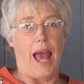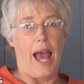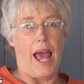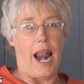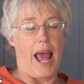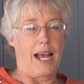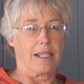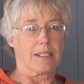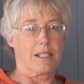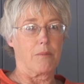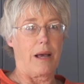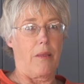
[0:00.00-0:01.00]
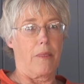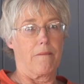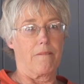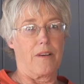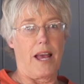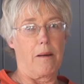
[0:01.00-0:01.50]
And asked about
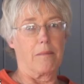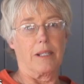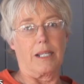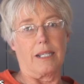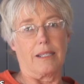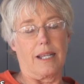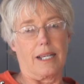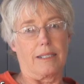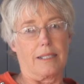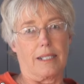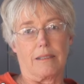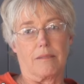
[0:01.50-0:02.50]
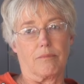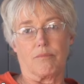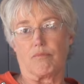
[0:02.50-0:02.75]
the family, and they said,